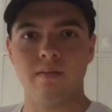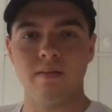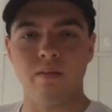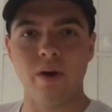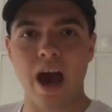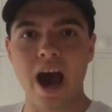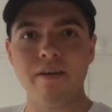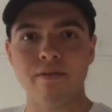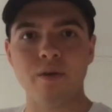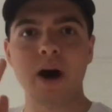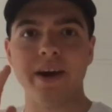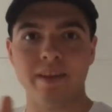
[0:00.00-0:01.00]
We have
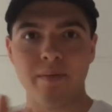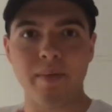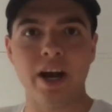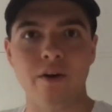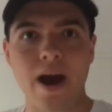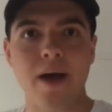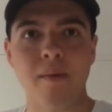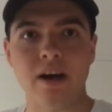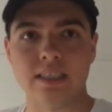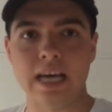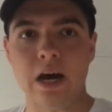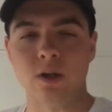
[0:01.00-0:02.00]
arrived at my grandma's
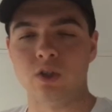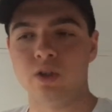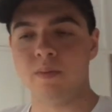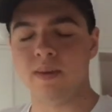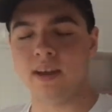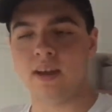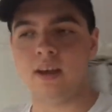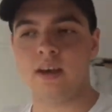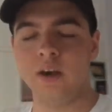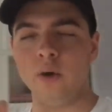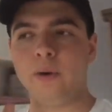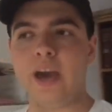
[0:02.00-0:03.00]
house.
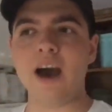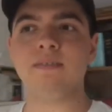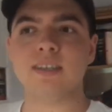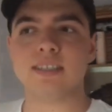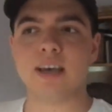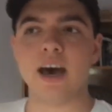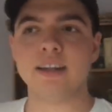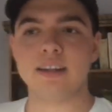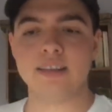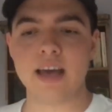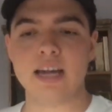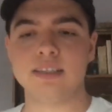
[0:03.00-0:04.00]
We have decided
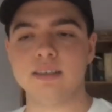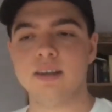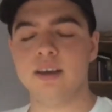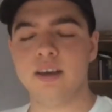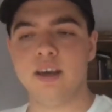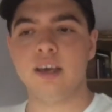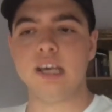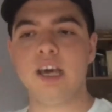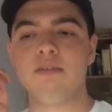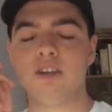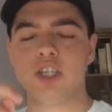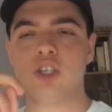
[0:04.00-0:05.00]
that
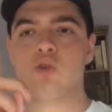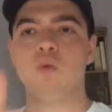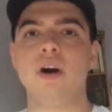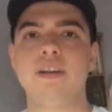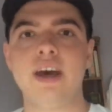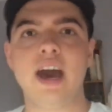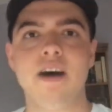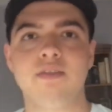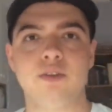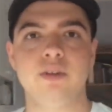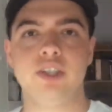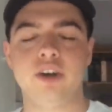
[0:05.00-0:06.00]
even just one day after
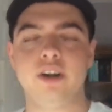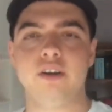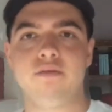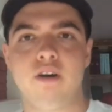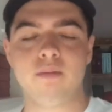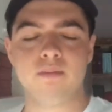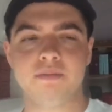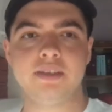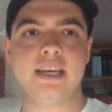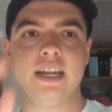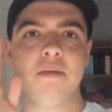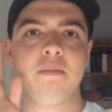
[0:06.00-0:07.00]
returning from
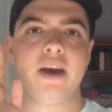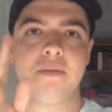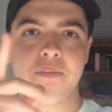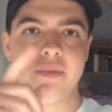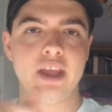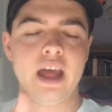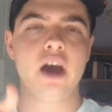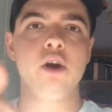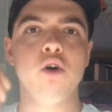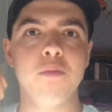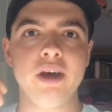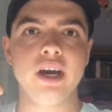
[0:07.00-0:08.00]
Sanimie, that it
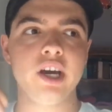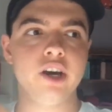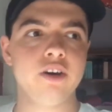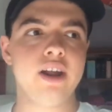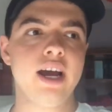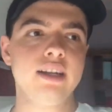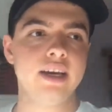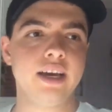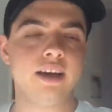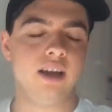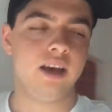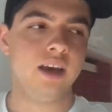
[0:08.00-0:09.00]
would be a good idea
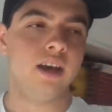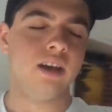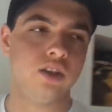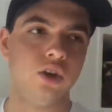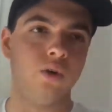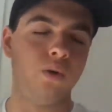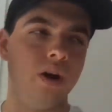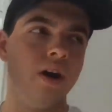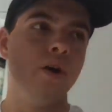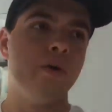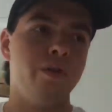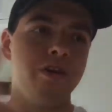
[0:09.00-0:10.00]
to
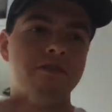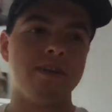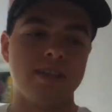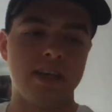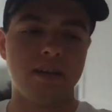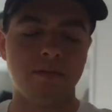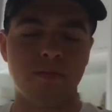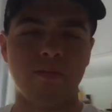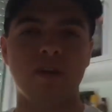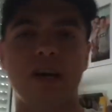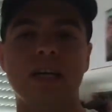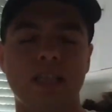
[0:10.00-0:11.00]
revisit
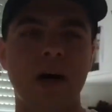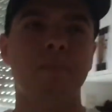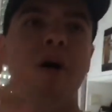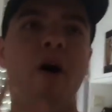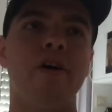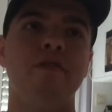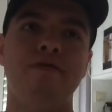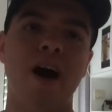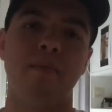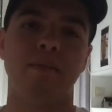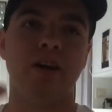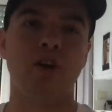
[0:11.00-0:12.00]
some part of
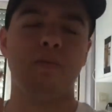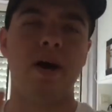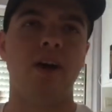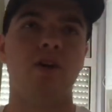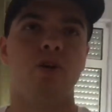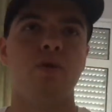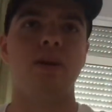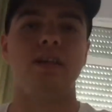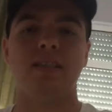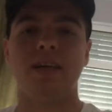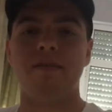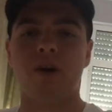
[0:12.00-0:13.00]
family, no matter who it is,
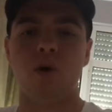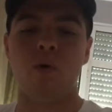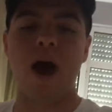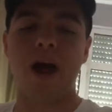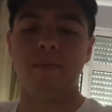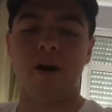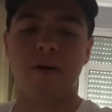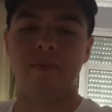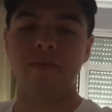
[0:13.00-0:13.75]
even grandma.